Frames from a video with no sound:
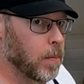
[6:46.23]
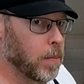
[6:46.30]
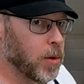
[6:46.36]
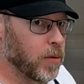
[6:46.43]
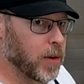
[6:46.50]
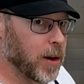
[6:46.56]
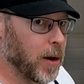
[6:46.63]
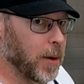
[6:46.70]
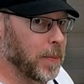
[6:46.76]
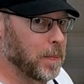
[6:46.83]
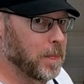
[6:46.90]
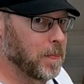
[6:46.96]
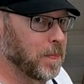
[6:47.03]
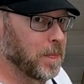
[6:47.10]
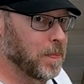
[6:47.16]
Moving on.
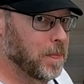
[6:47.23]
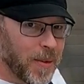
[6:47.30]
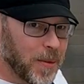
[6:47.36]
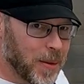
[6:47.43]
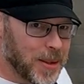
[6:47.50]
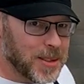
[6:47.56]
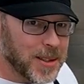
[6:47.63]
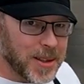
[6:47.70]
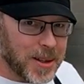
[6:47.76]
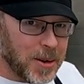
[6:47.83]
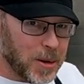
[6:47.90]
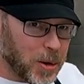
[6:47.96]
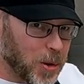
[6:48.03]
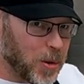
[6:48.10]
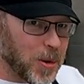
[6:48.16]
What's a
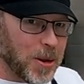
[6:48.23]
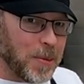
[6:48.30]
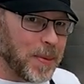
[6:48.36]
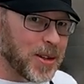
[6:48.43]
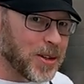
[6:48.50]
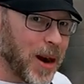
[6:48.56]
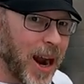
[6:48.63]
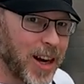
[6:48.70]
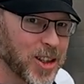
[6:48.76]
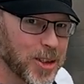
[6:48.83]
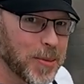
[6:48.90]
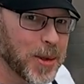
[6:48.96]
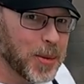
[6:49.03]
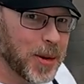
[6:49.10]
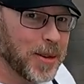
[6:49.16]
little Coulomb
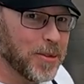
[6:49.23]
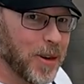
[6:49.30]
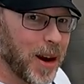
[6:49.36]
attraction between